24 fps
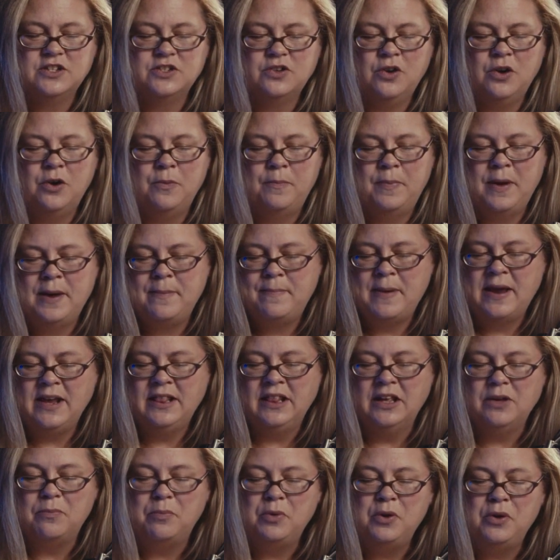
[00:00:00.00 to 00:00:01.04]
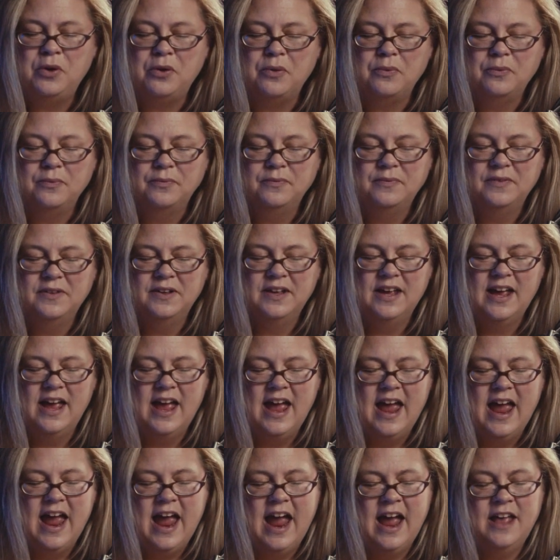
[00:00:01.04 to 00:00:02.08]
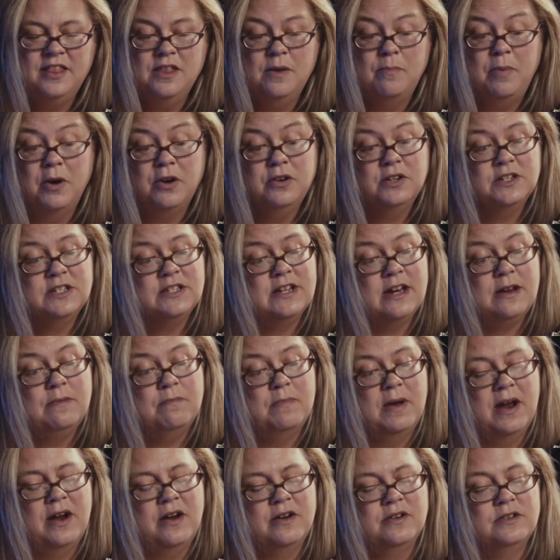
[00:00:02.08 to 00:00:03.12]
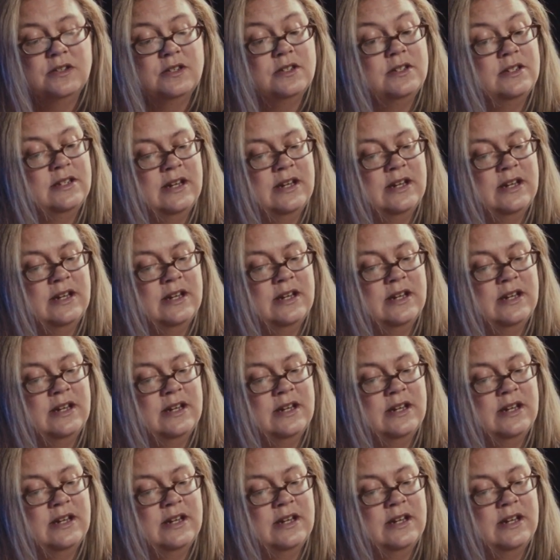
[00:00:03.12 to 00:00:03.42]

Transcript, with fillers: or Pepe Le Pew, and the Bernstein Bears, to